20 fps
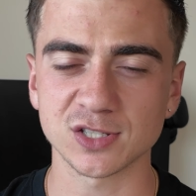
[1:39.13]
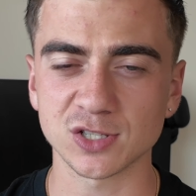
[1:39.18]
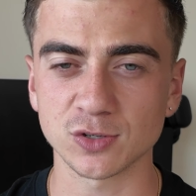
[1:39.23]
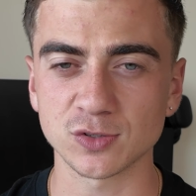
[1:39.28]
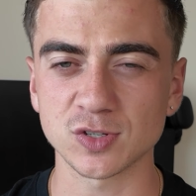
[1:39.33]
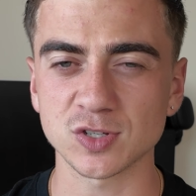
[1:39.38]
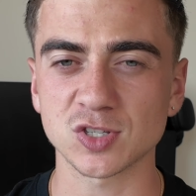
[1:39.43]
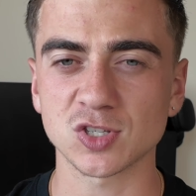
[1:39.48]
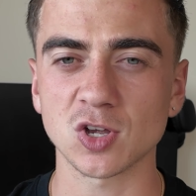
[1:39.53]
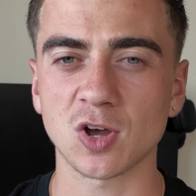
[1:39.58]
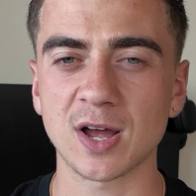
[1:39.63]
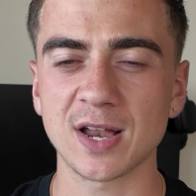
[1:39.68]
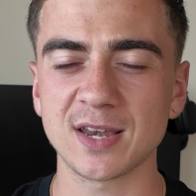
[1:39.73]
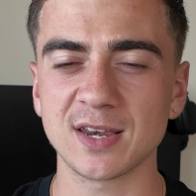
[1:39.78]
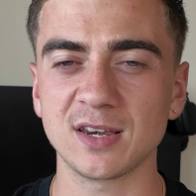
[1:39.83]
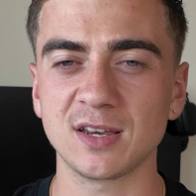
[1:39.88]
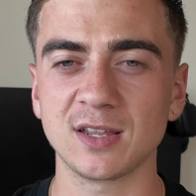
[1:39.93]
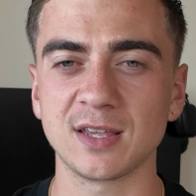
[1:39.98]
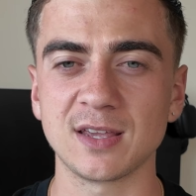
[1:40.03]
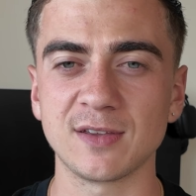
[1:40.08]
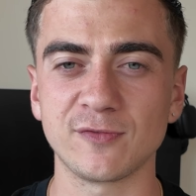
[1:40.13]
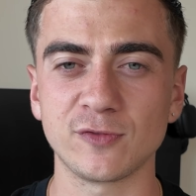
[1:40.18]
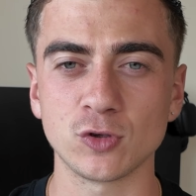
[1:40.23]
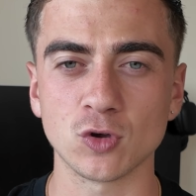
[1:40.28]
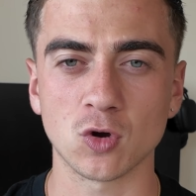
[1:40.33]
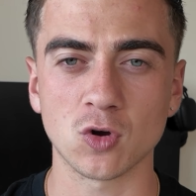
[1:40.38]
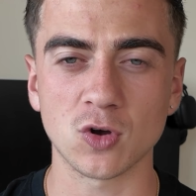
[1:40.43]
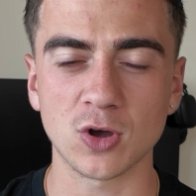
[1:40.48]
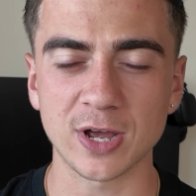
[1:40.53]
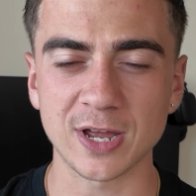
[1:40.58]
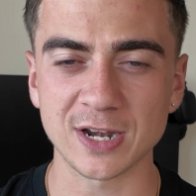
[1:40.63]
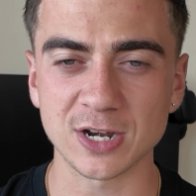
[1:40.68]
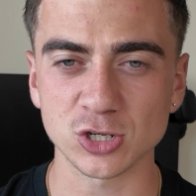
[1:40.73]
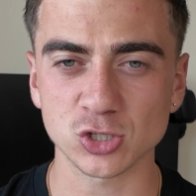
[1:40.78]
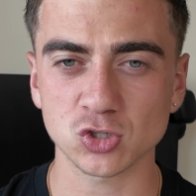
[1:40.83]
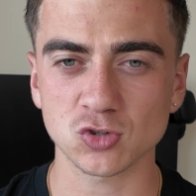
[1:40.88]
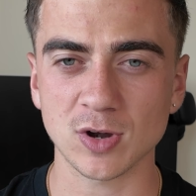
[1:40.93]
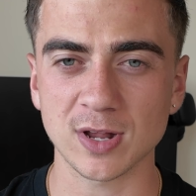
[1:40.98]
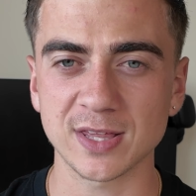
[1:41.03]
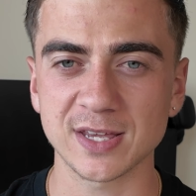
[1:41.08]
So deciding if you're an
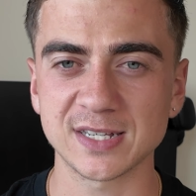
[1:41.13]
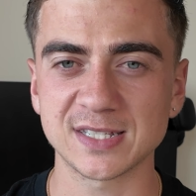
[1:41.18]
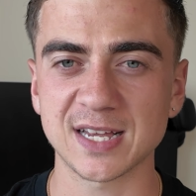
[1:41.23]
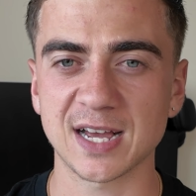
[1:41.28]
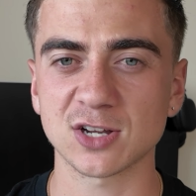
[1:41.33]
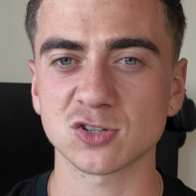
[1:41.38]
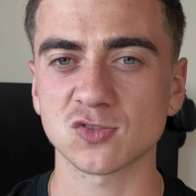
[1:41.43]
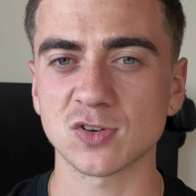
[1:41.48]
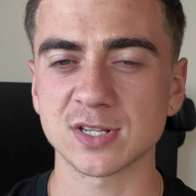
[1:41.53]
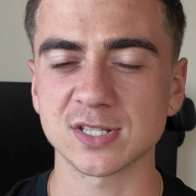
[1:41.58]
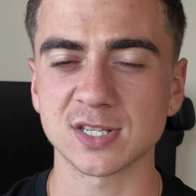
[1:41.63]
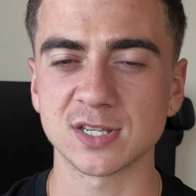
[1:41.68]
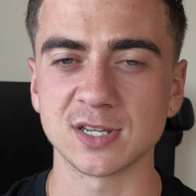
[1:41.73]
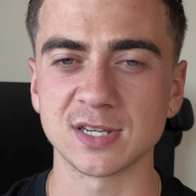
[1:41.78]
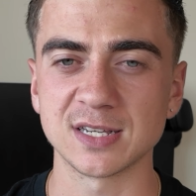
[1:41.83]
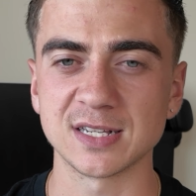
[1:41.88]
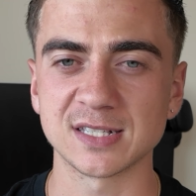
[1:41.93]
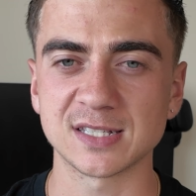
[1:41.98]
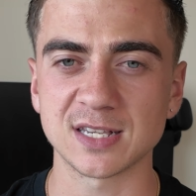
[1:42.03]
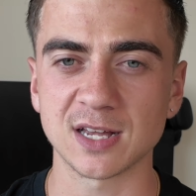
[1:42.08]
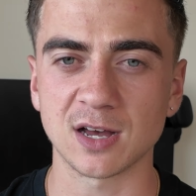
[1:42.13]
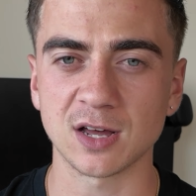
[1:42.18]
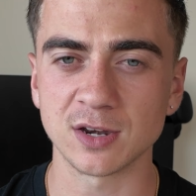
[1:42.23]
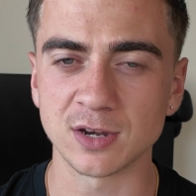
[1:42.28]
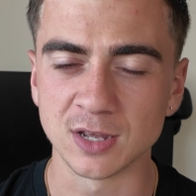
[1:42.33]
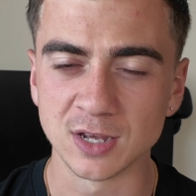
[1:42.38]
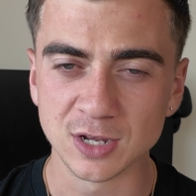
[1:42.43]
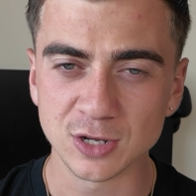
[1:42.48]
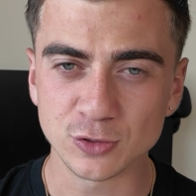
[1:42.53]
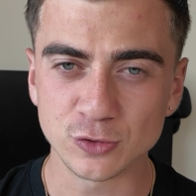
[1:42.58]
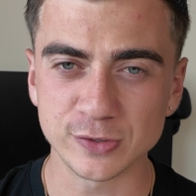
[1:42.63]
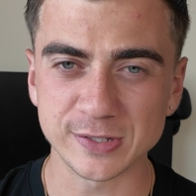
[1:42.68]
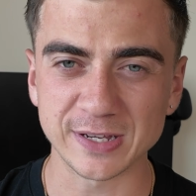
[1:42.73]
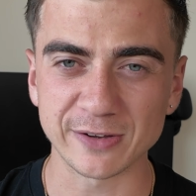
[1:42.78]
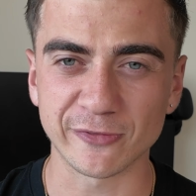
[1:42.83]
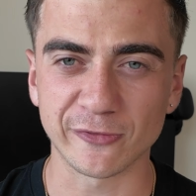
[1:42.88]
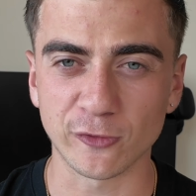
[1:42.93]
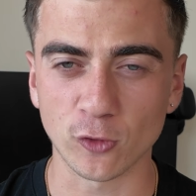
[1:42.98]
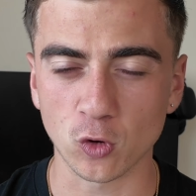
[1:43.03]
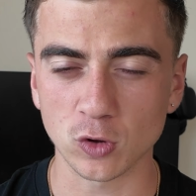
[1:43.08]
Australian tax resident is done
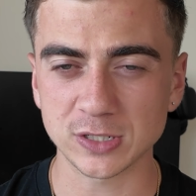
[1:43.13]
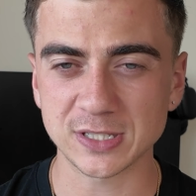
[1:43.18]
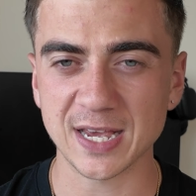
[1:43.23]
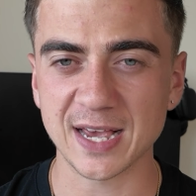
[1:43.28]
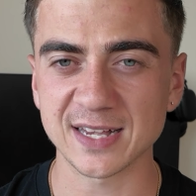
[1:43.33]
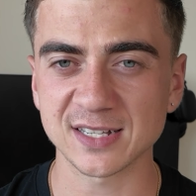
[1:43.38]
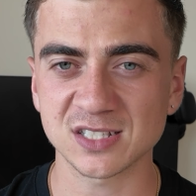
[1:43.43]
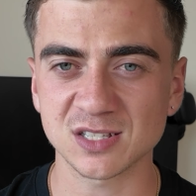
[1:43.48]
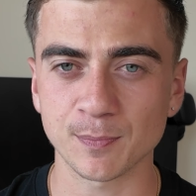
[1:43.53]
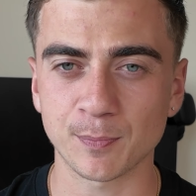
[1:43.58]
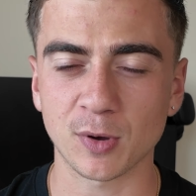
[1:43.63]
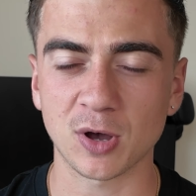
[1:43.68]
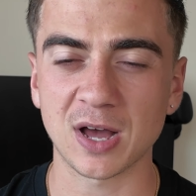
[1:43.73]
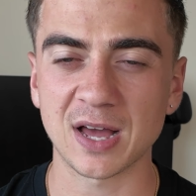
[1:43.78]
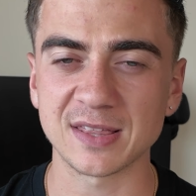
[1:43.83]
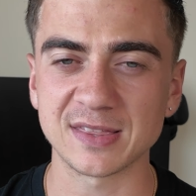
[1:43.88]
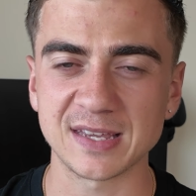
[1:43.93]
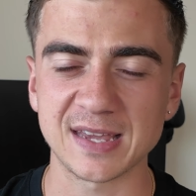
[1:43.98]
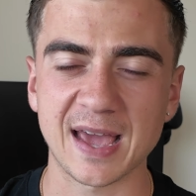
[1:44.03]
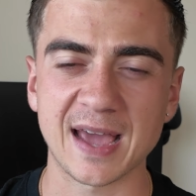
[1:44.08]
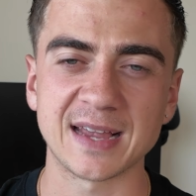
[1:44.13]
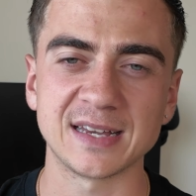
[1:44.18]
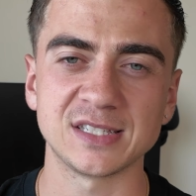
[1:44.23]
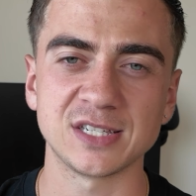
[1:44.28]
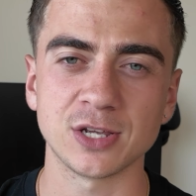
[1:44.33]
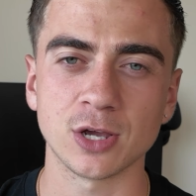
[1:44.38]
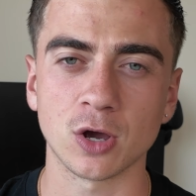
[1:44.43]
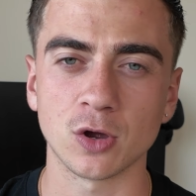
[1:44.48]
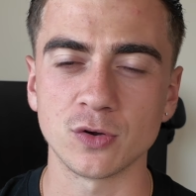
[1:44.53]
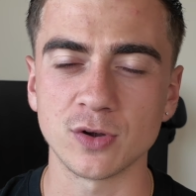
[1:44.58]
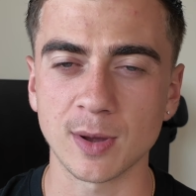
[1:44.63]
using 4 tests by the ATO.